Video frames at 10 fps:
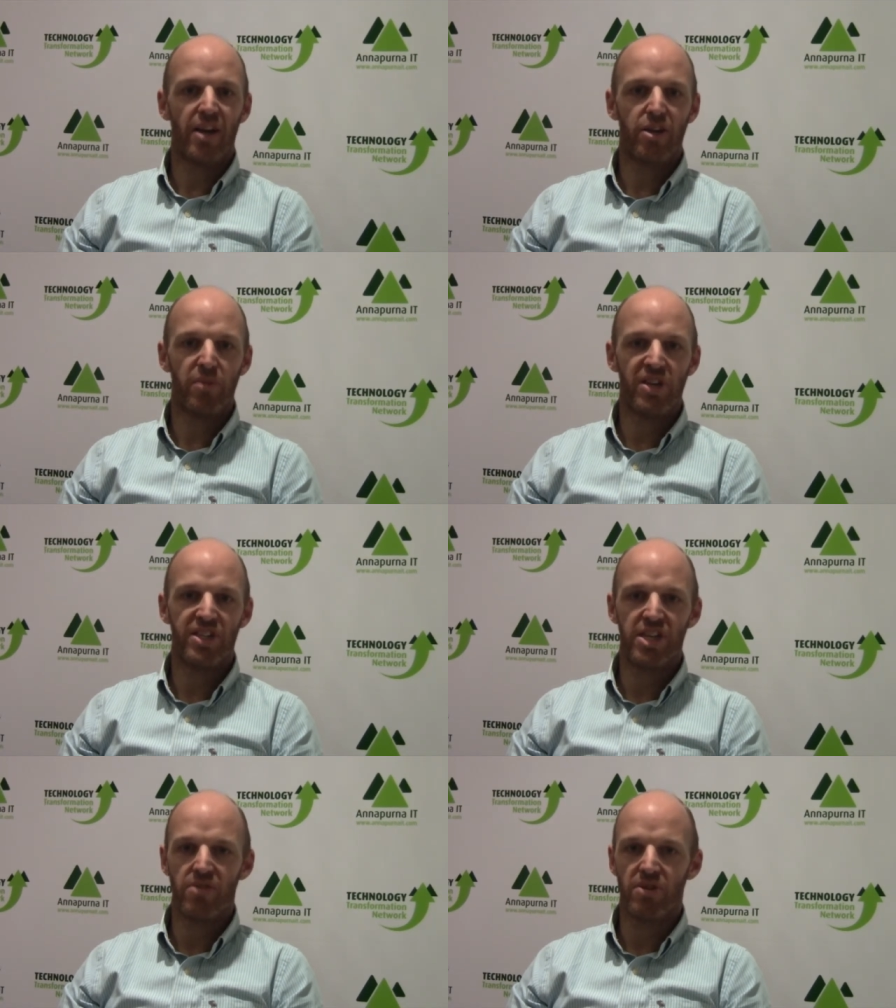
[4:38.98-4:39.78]

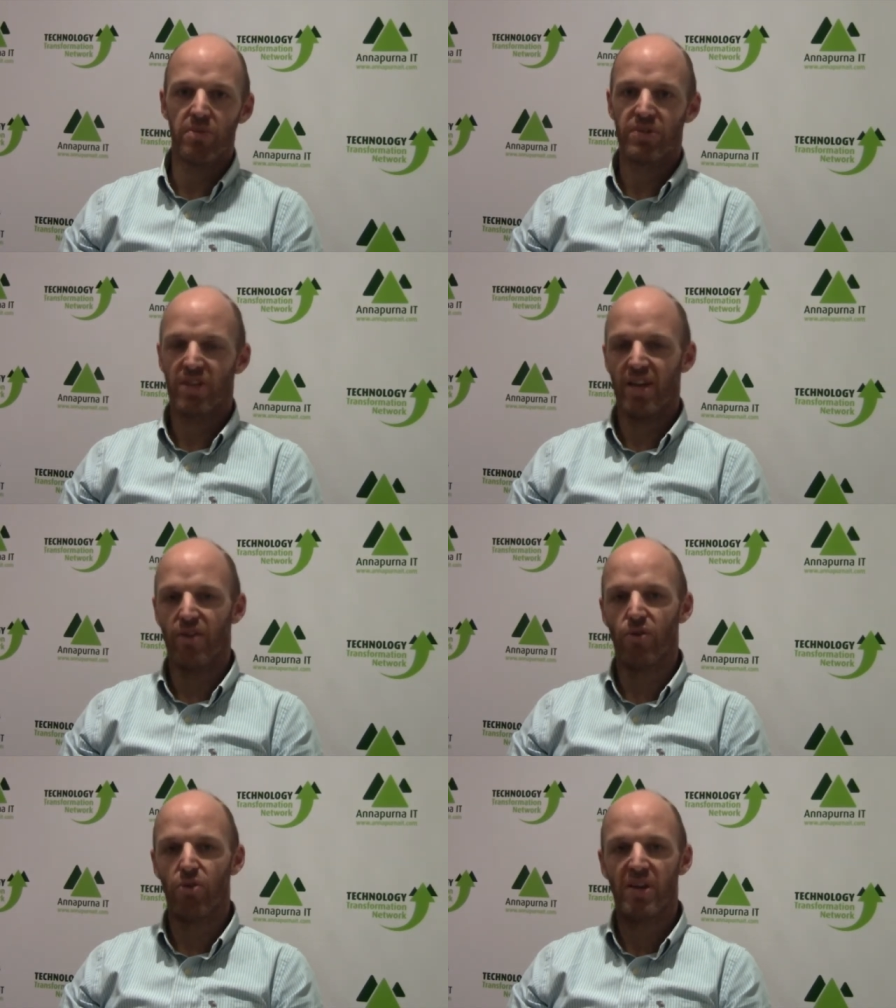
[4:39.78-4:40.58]
community groups
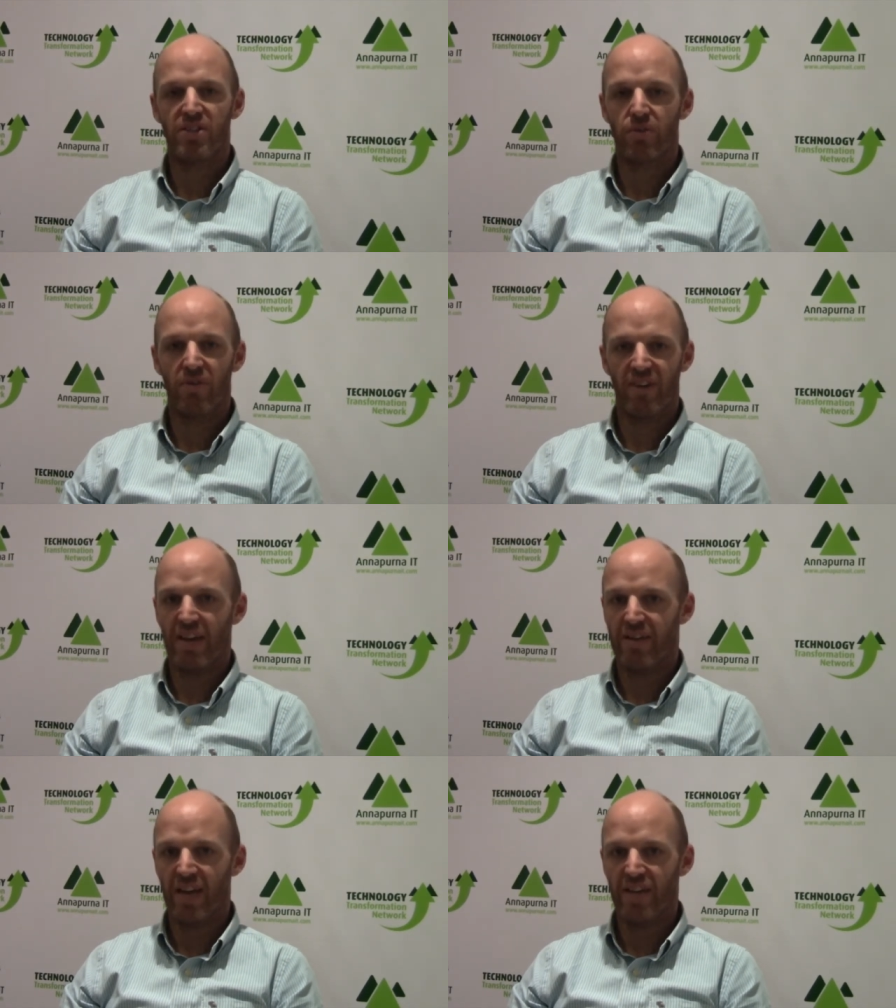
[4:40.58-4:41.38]
in almost all of our
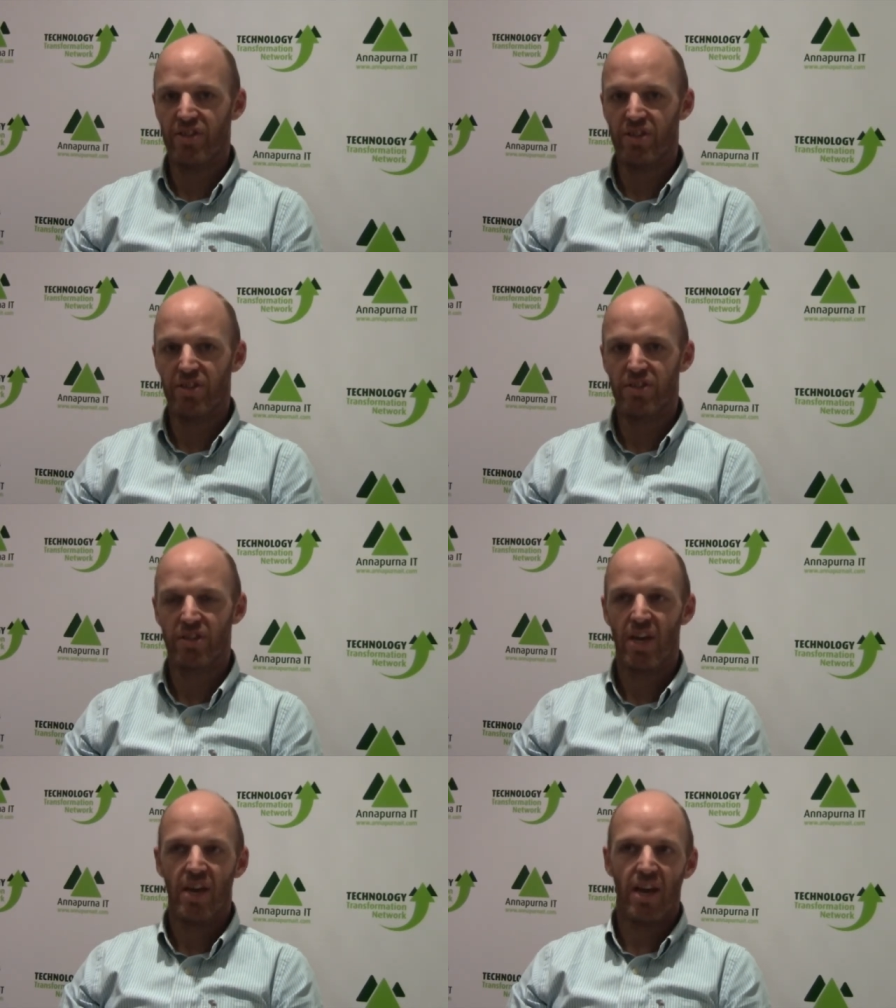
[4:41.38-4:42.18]
locations.